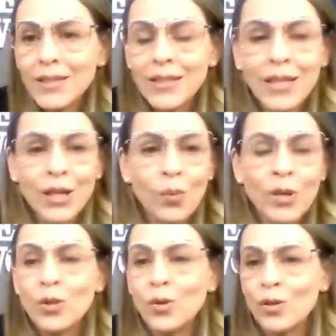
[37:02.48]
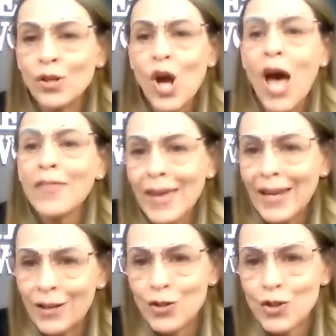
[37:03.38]
You know, when you're not that
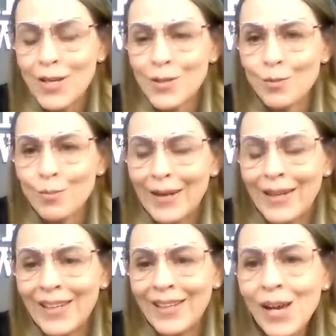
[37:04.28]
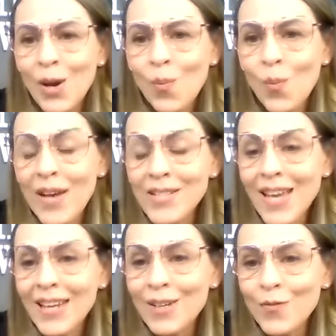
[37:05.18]
Energizer bunny, what
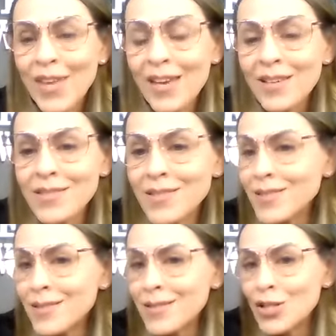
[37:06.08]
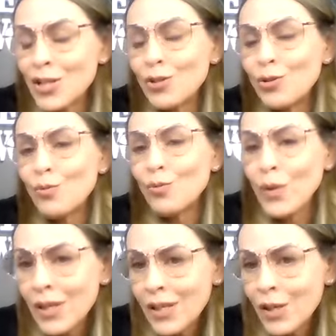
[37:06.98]
kind of things do you
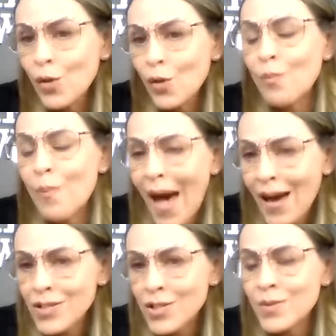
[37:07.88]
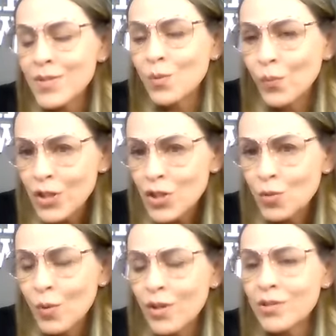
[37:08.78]
really go back to as a
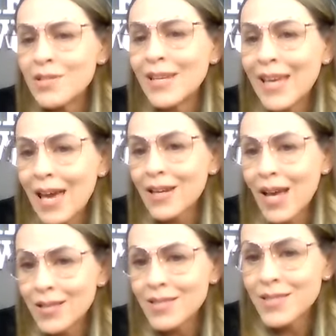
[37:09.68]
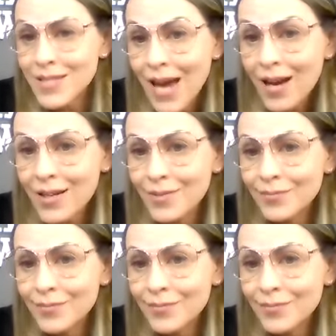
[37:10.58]
ritual to get unstuck?